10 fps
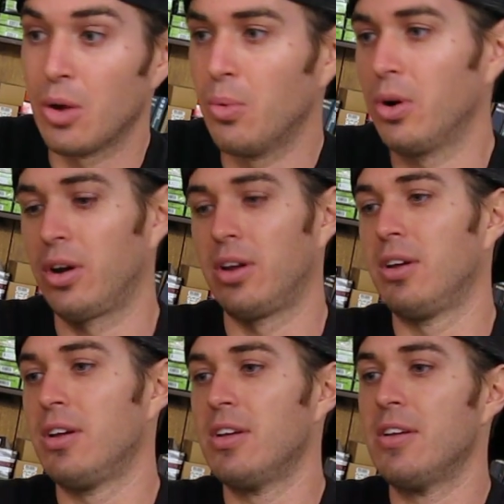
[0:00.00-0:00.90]
of work.
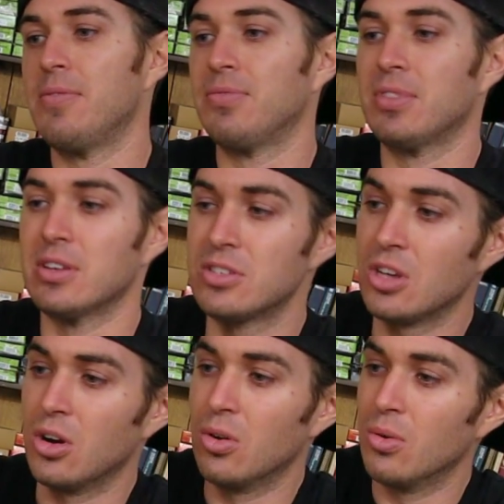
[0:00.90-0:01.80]

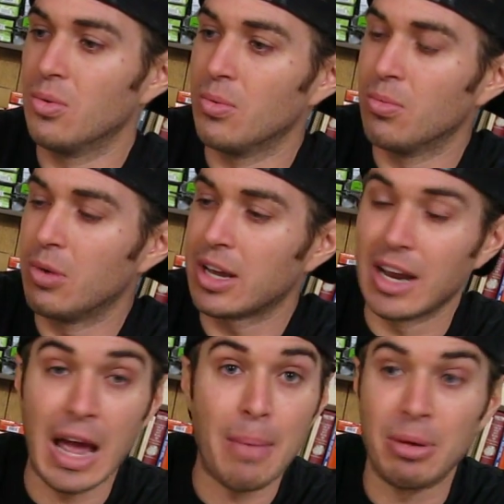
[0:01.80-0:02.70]
So what can
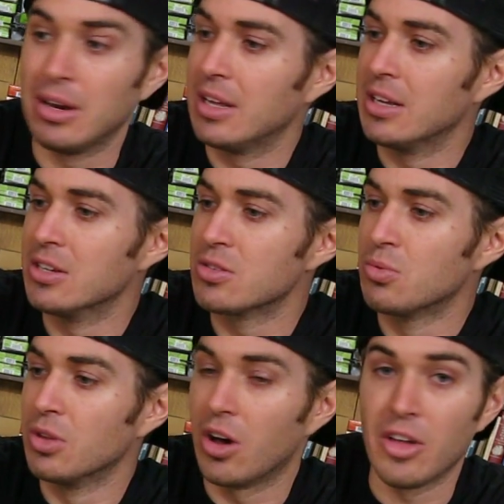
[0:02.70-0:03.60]
happen is
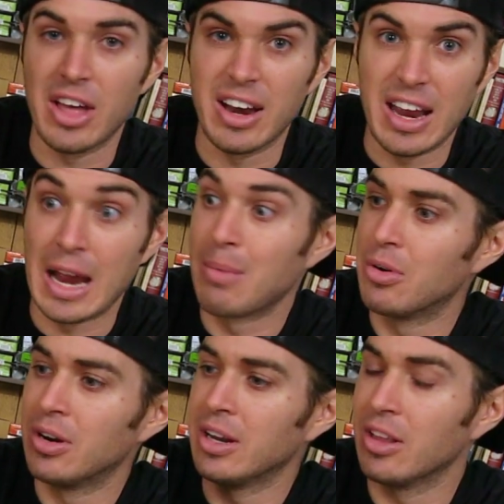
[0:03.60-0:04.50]
with all that
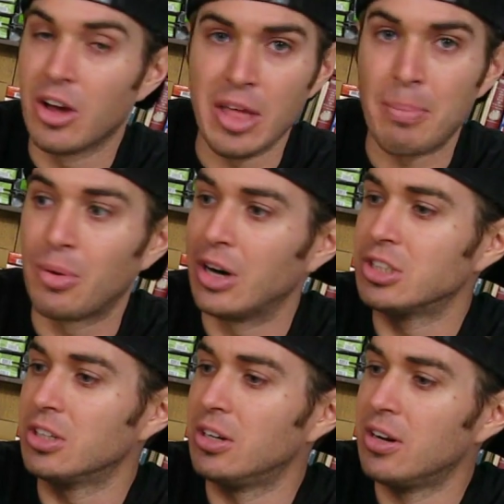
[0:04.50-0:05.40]
hammering and all that
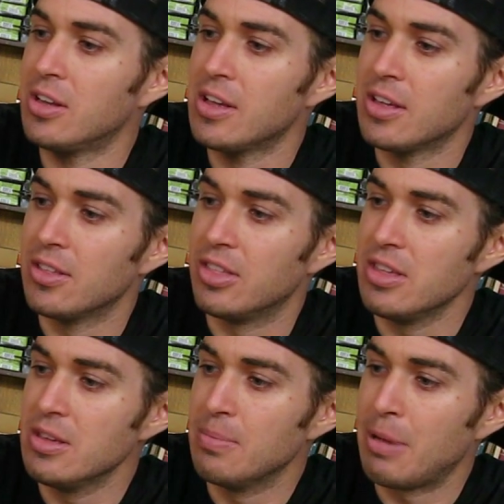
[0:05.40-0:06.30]
pressure,
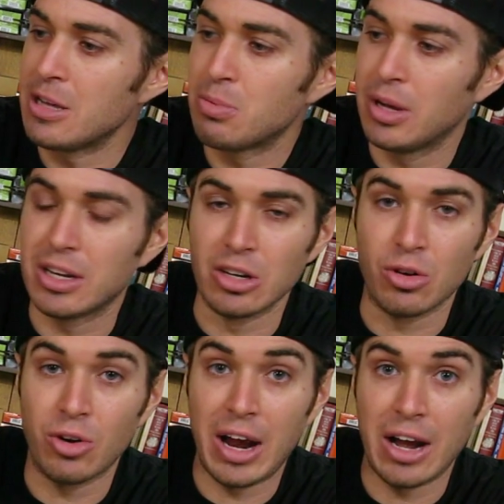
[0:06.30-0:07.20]
the base plate can
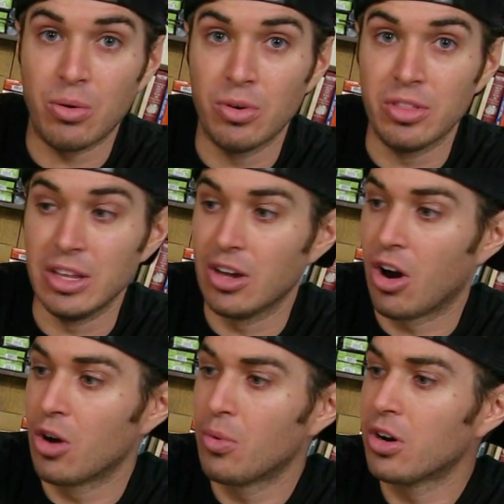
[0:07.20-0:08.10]
crack where the
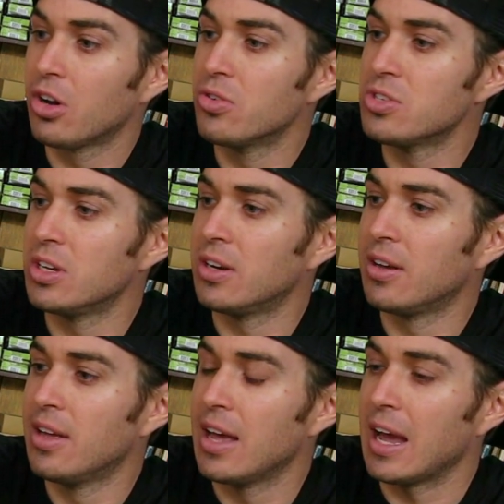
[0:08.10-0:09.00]
hardware goes in,
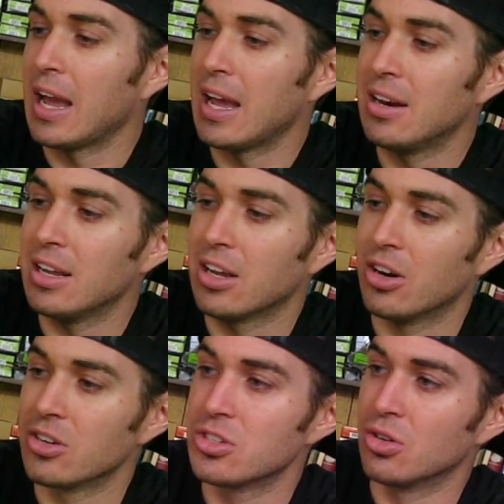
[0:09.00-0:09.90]
and it can
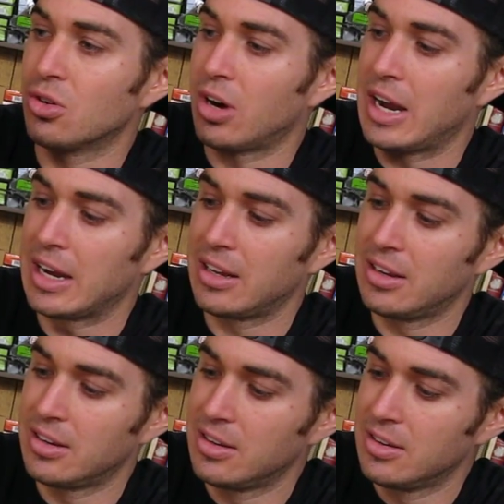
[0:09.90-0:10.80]
also crack
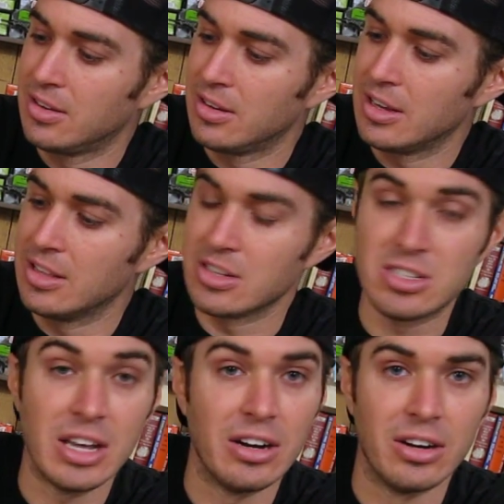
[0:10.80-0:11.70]
in the
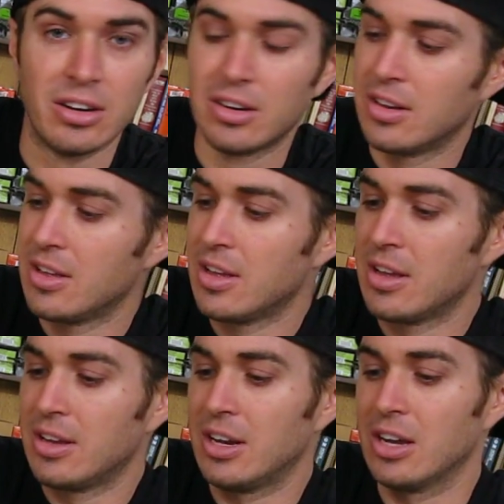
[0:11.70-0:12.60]
center.
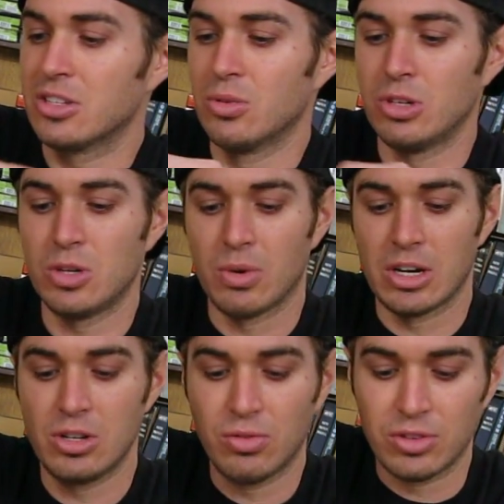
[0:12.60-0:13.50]
Now so what you want to
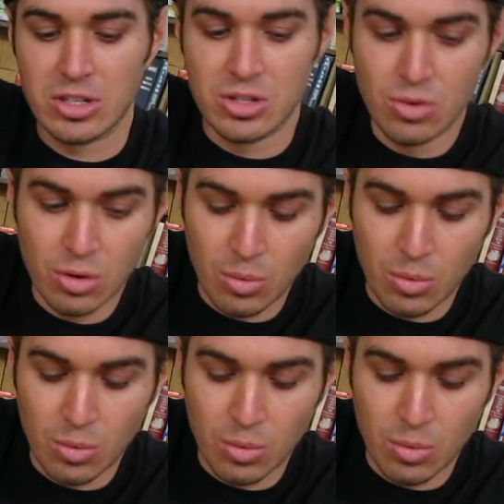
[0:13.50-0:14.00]
do for these newer